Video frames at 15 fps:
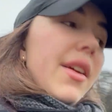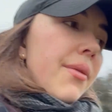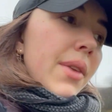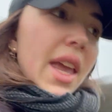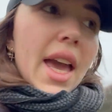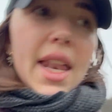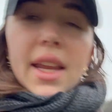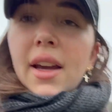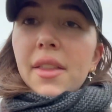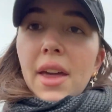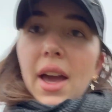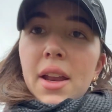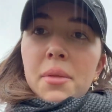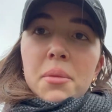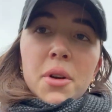me any other
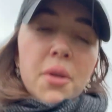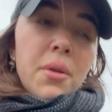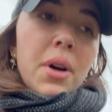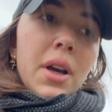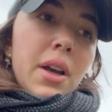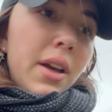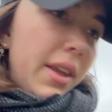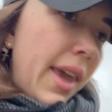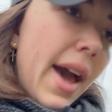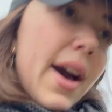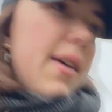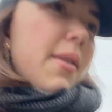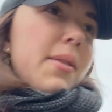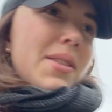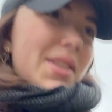animal.
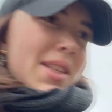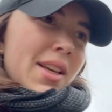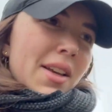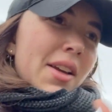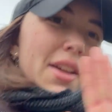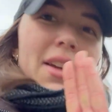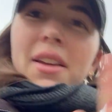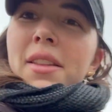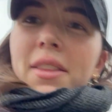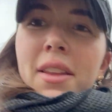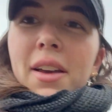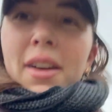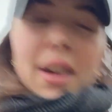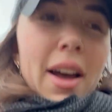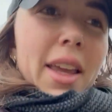Cows
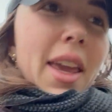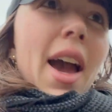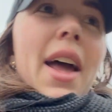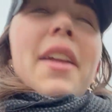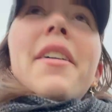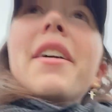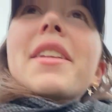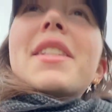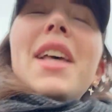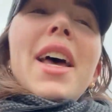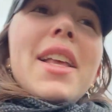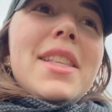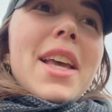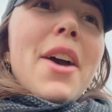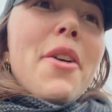I cannot
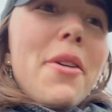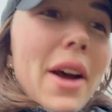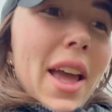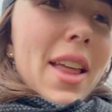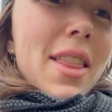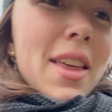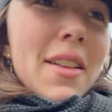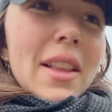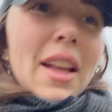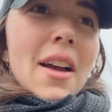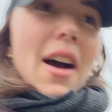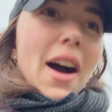deal with.